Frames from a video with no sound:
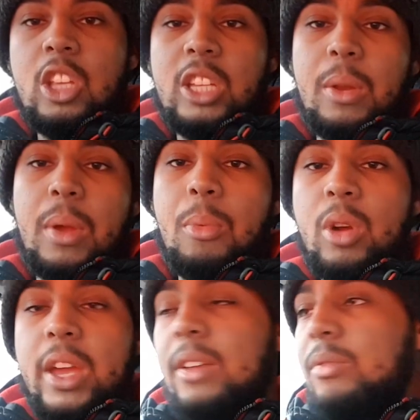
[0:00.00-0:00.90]
So anyway,
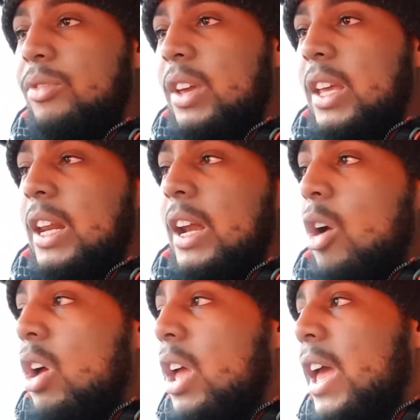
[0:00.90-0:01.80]
bought it, fitted it
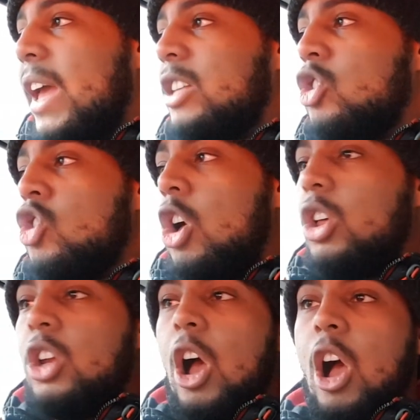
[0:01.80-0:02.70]
now. It's not
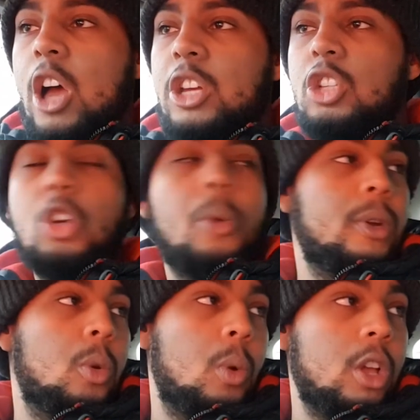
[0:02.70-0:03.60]
the hardest job
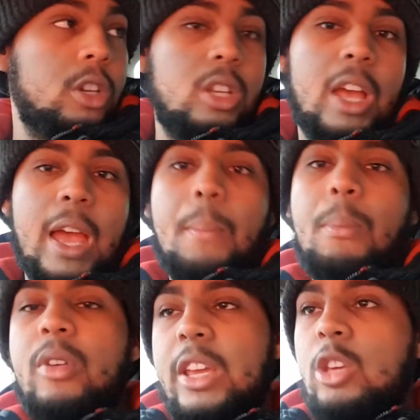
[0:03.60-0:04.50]
in the world. I'm
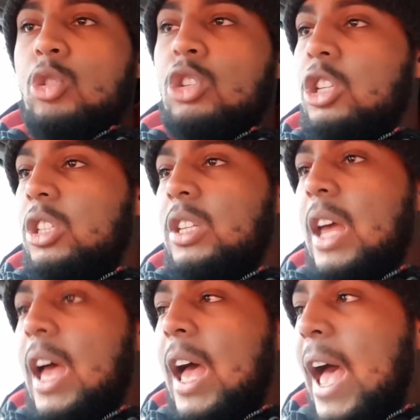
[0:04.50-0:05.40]
pretty useless
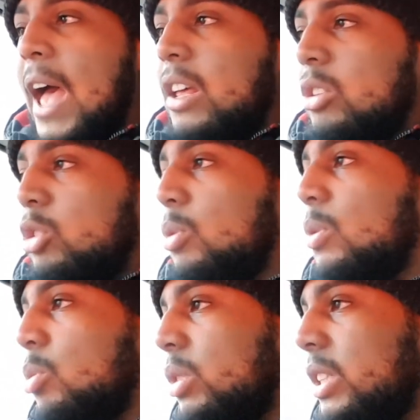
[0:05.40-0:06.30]
at
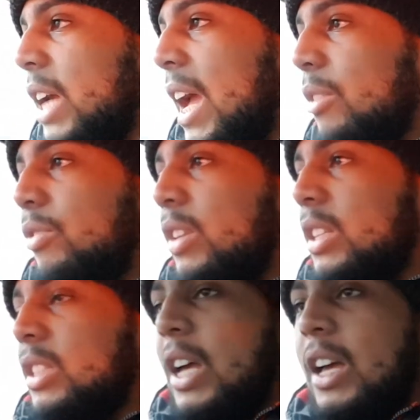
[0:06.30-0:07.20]
doing all these kind of
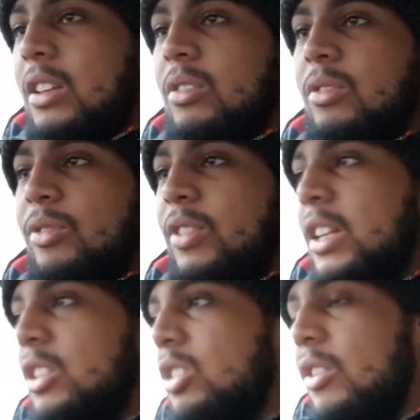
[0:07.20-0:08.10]
things, at
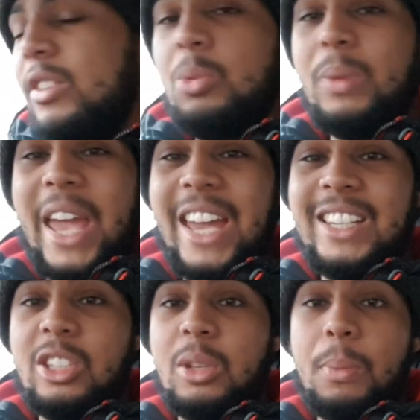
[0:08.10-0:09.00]
fitting stuff. It took me
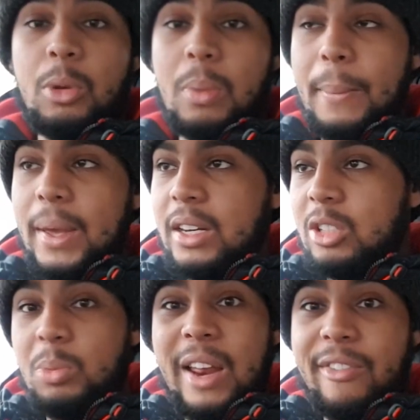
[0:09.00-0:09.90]
ages to build my bed.
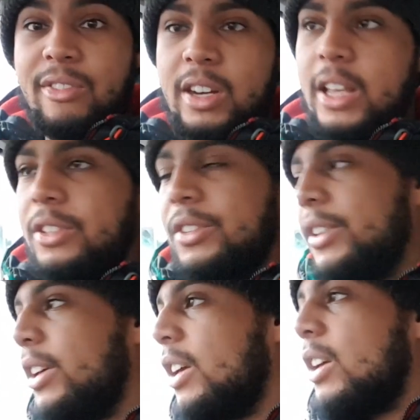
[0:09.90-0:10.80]
It took me like 3 days
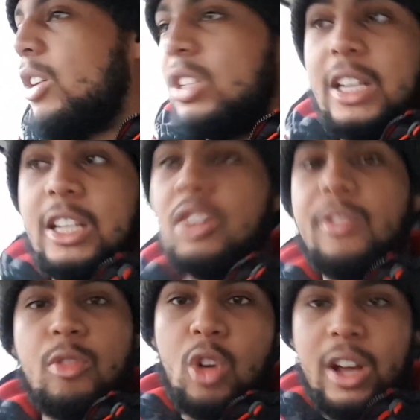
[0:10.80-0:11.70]
because I did
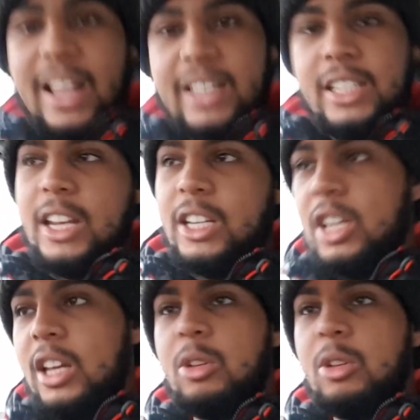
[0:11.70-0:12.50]
something wrong and I had to change it.